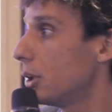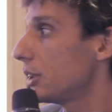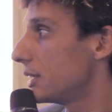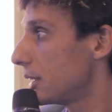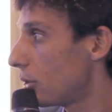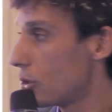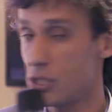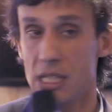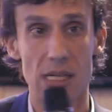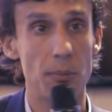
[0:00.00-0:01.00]
No, the
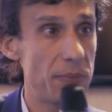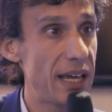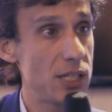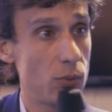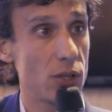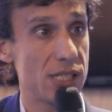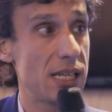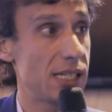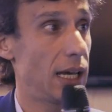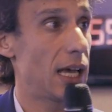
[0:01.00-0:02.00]
technology is in place. Wall
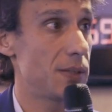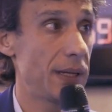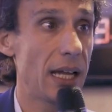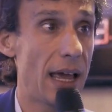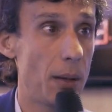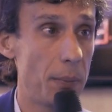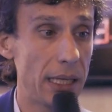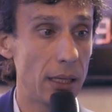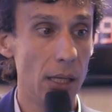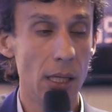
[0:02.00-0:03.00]
sensing has been
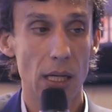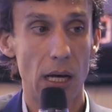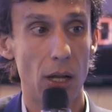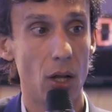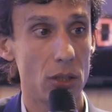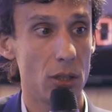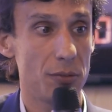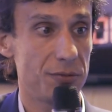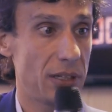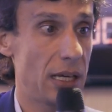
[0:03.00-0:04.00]
helping a lot
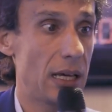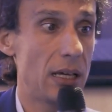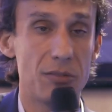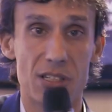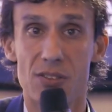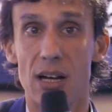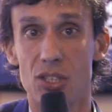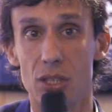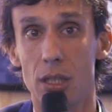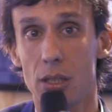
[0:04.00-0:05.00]
of
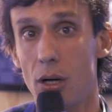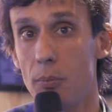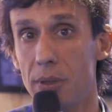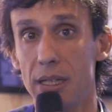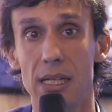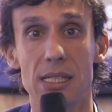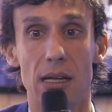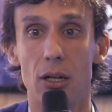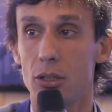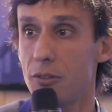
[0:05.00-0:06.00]
infrastructure companies,
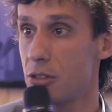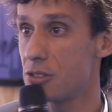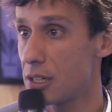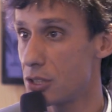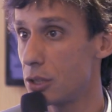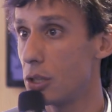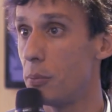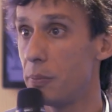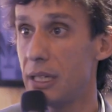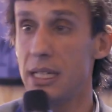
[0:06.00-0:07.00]
a lot of construction
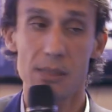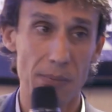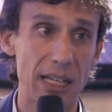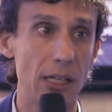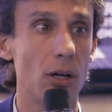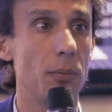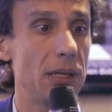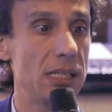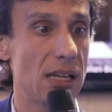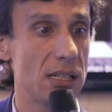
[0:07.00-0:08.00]
companies, mining
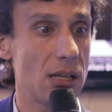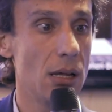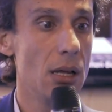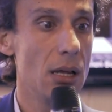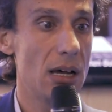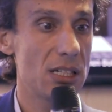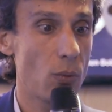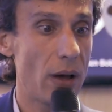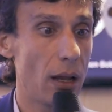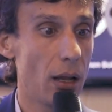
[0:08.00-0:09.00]
companies as
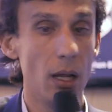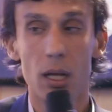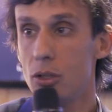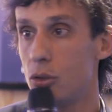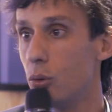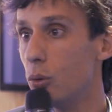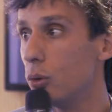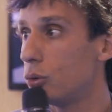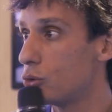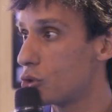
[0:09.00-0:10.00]
well
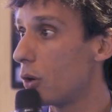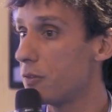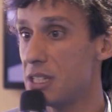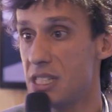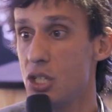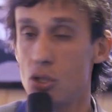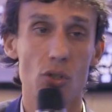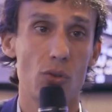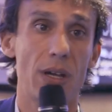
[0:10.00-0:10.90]
to solve these issues.